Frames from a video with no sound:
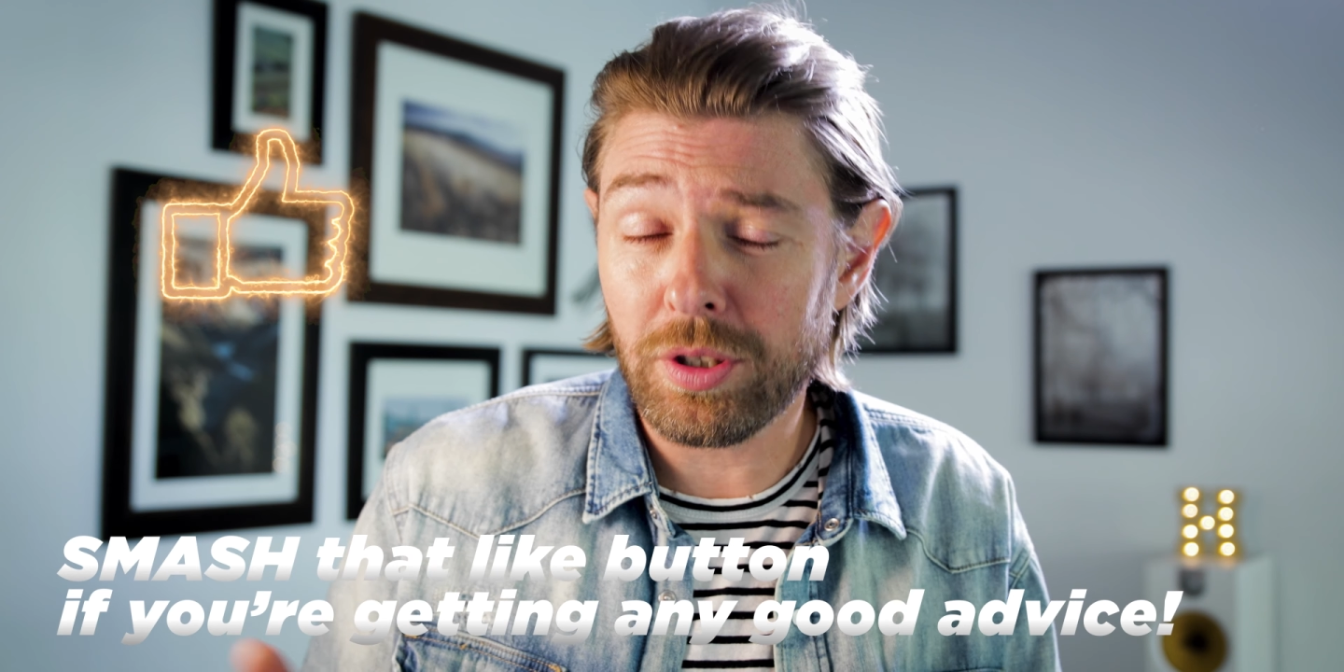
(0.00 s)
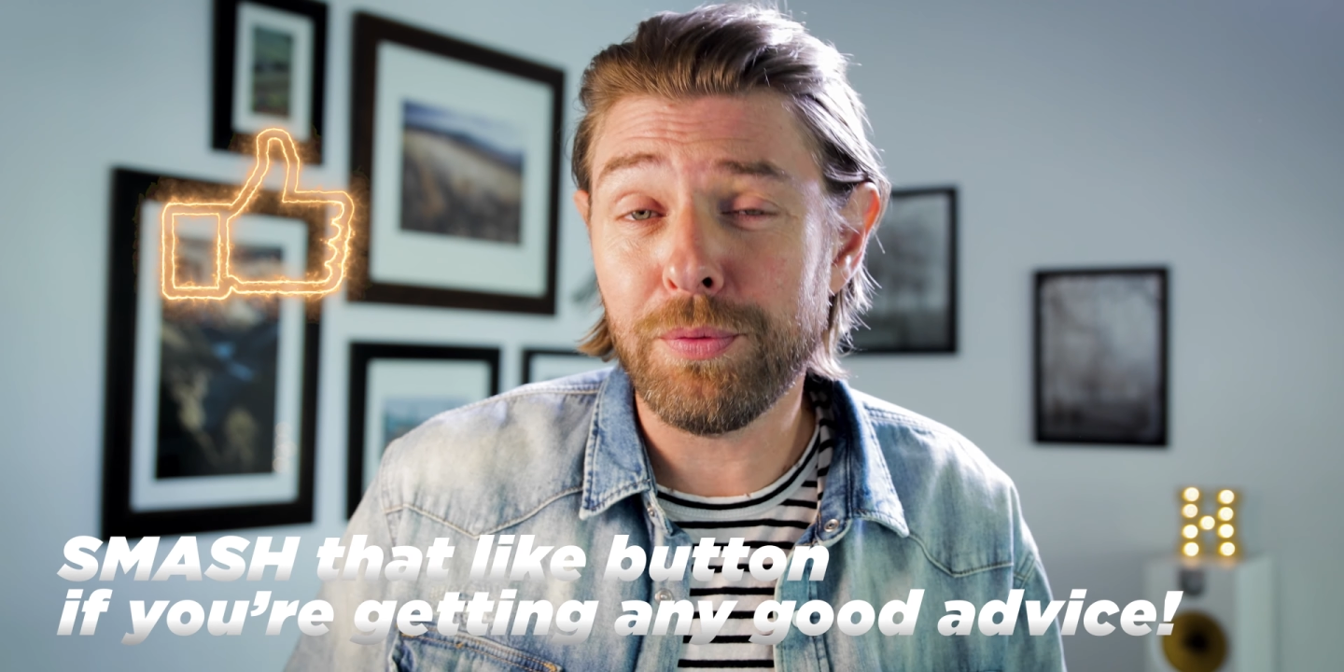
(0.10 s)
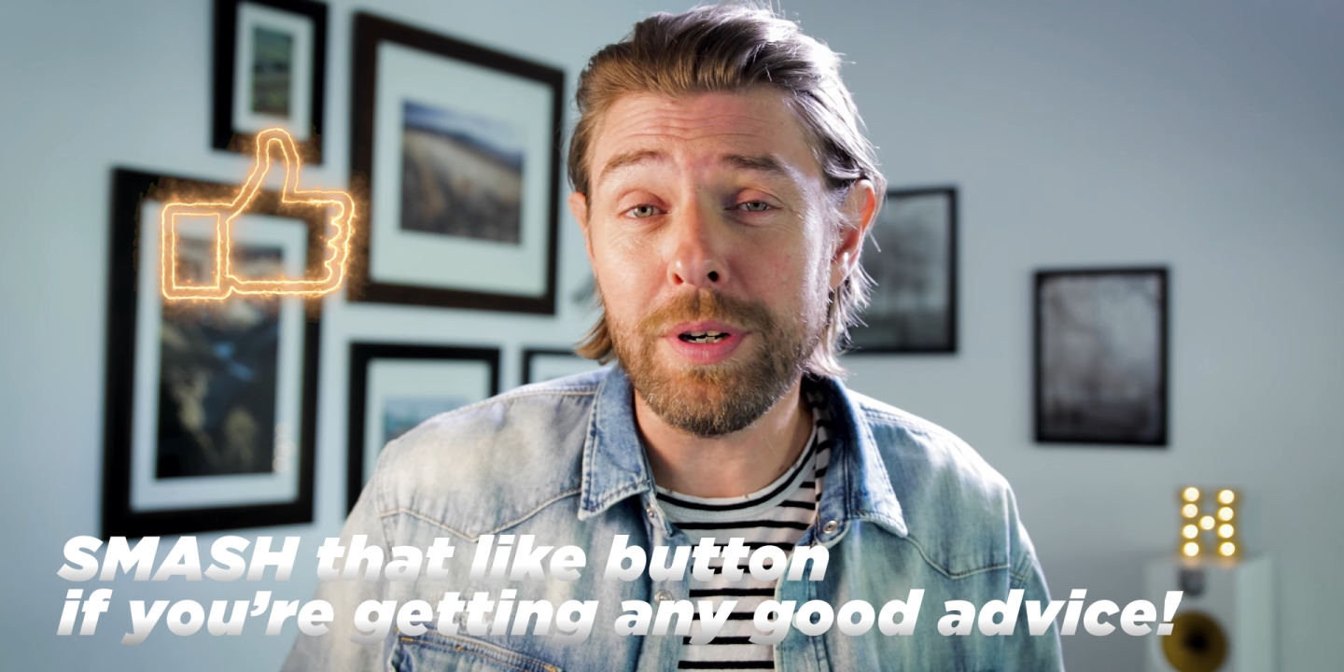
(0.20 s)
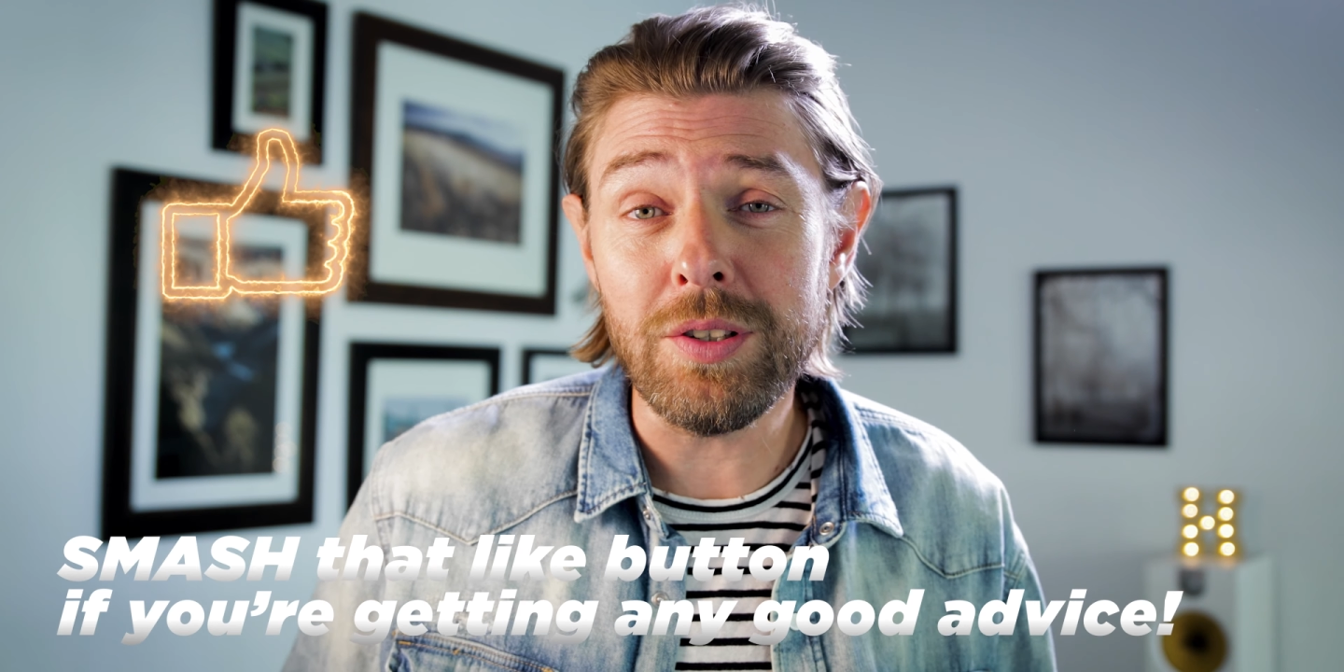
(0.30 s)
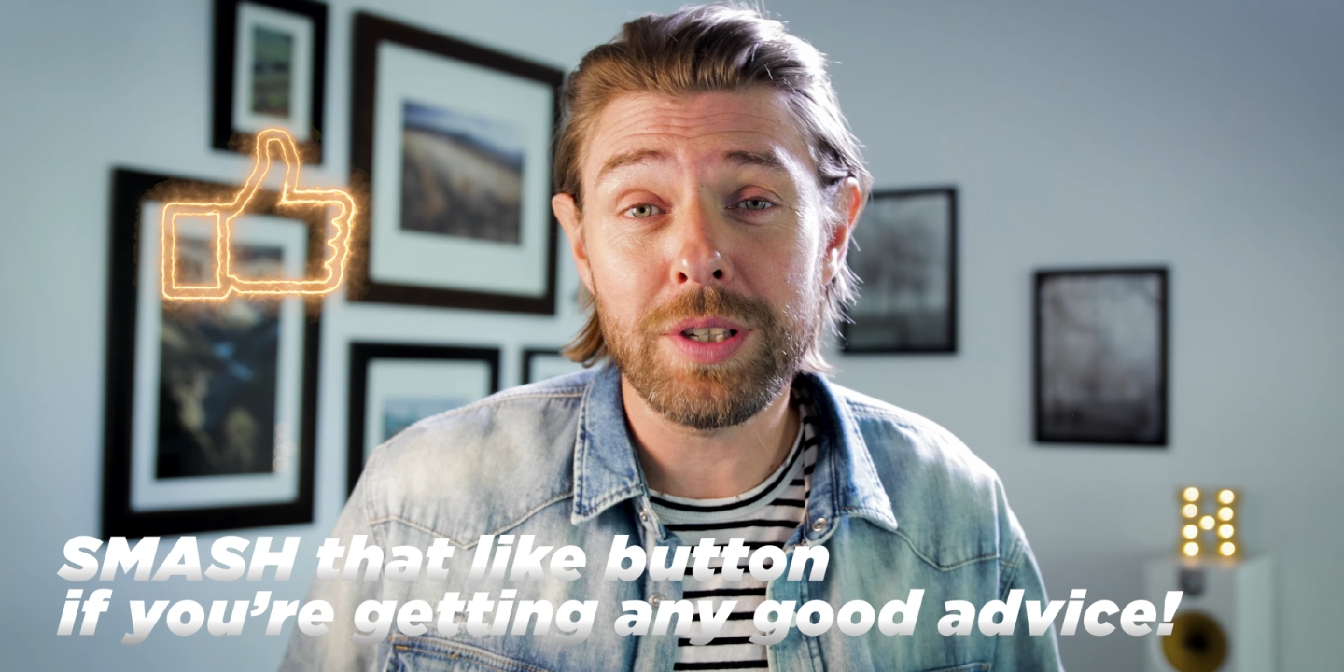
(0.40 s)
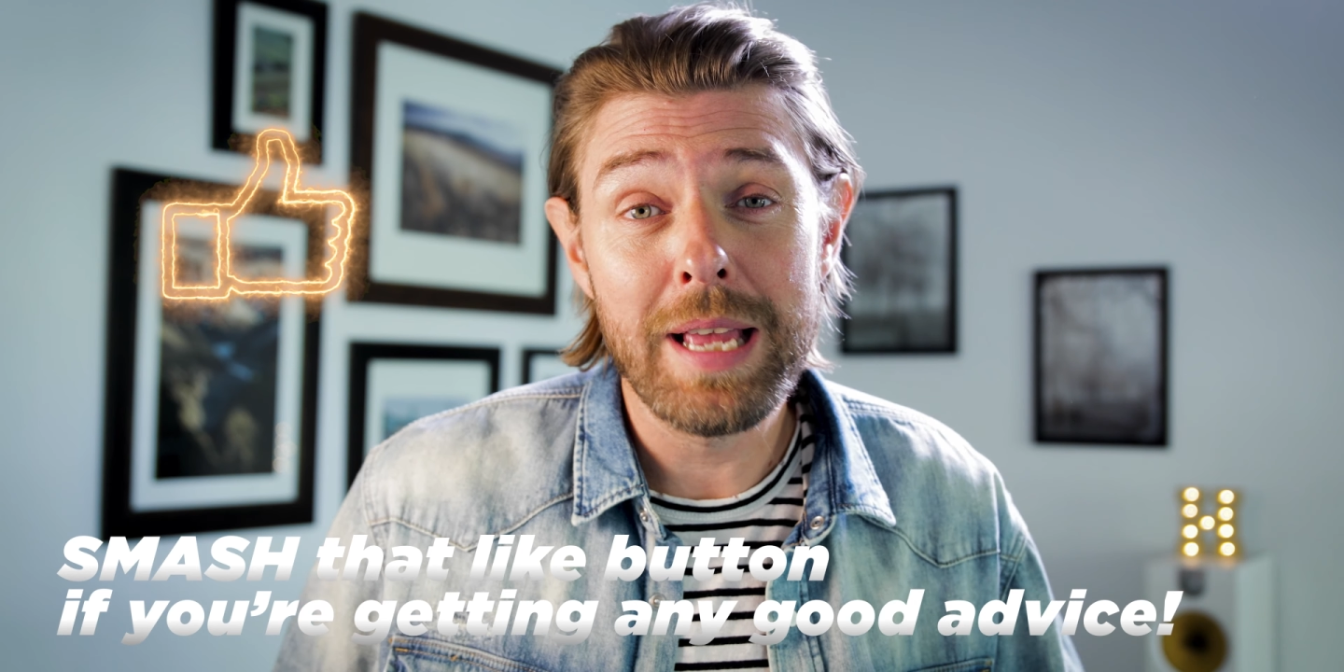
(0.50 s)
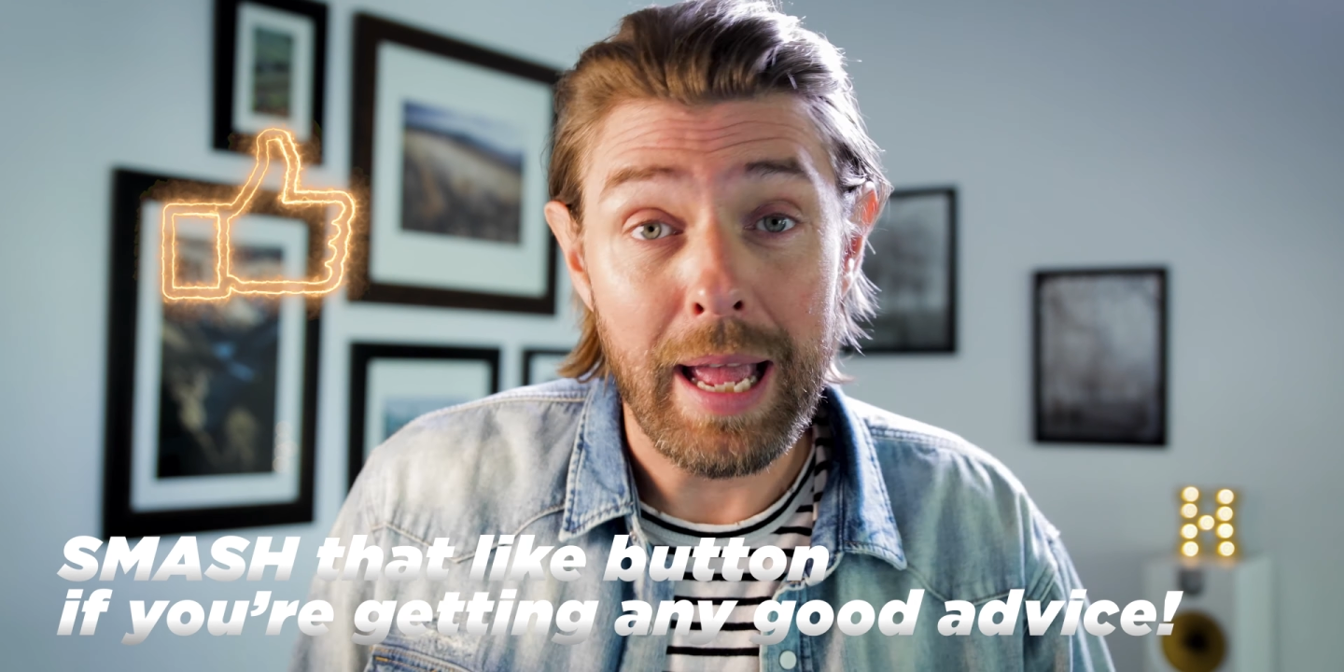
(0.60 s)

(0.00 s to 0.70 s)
a difference.